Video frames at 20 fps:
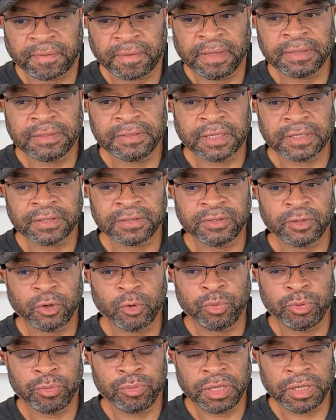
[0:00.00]
It's just
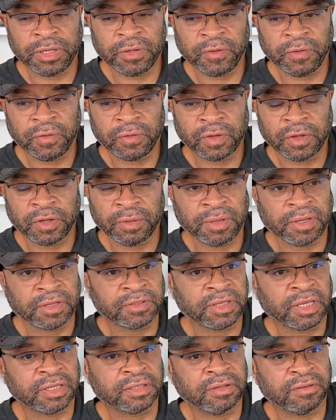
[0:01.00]
dopamine,
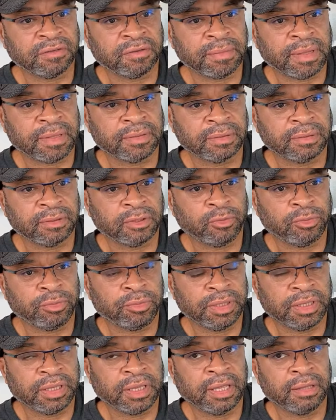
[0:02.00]
excessive amounts of
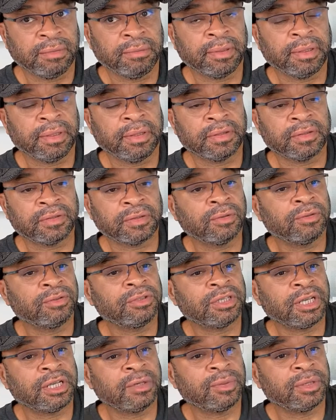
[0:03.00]
dopamine can be
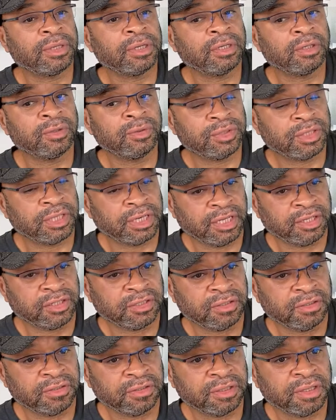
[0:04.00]
associated with
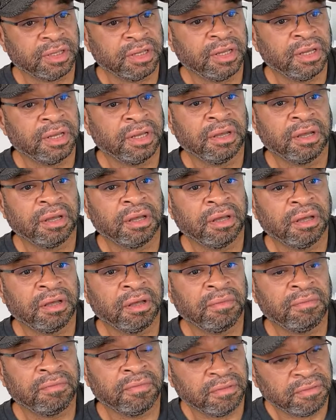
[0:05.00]
hallucinations,
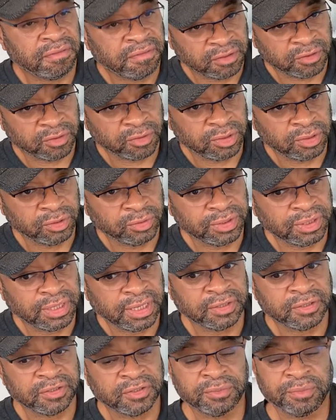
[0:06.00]
visual
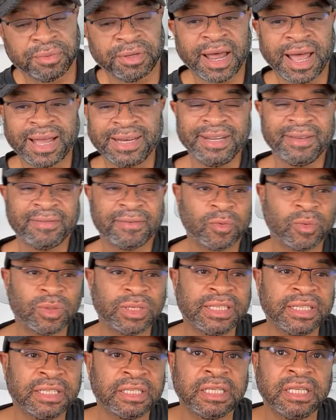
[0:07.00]
hallucinations, but I never
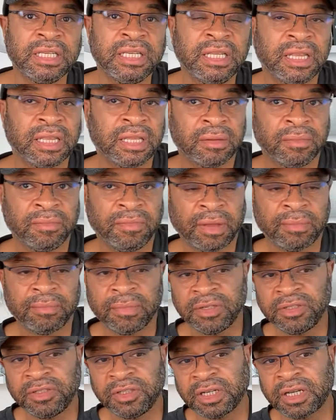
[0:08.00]
really see them that
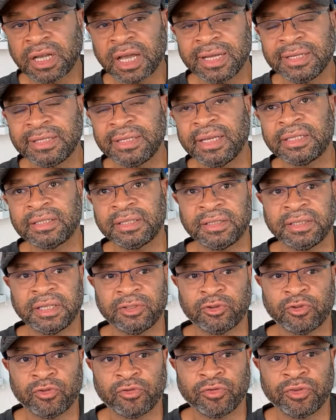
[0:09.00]
much in the context of
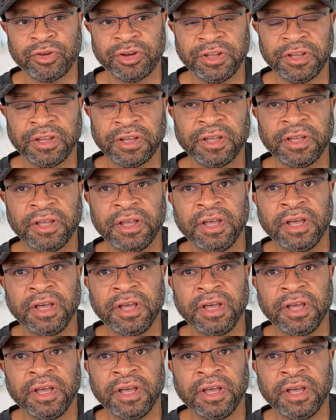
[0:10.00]
schizophrenia.